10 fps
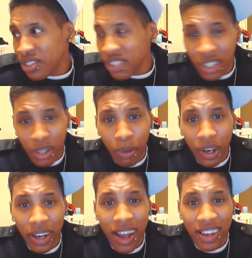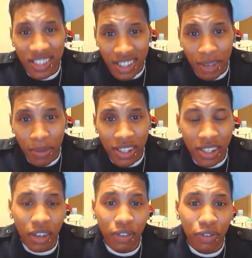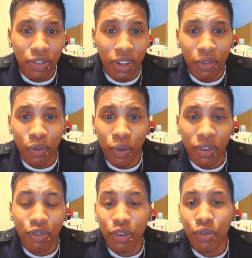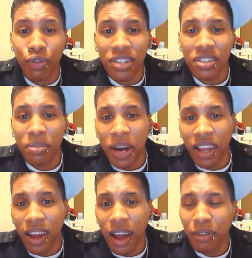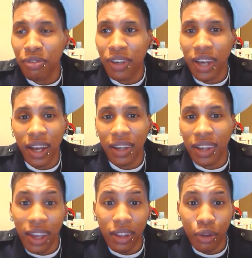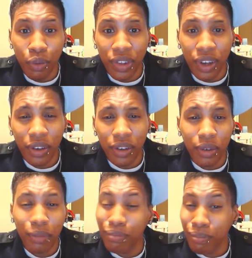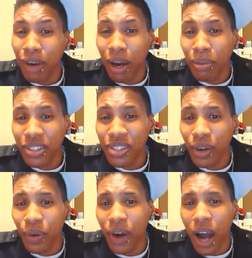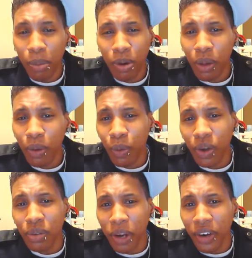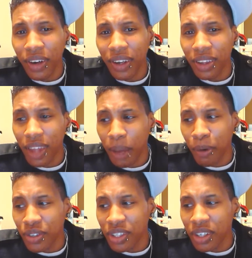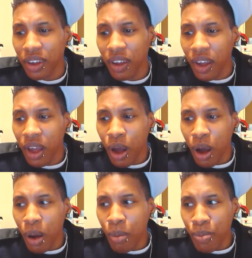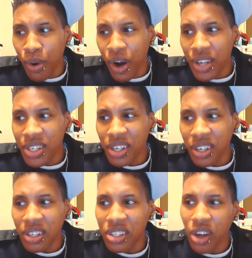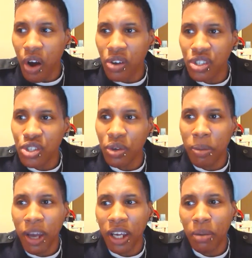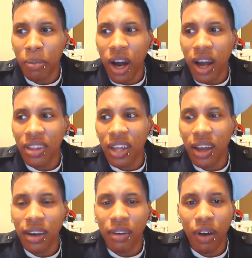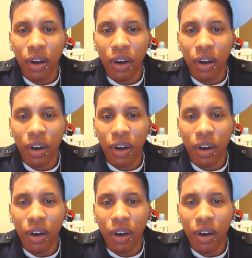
she's someone that I can see myself living with for the rest of my life and I can't live without her, probably so. I probably would marry that person. But it is also in the back of the mind that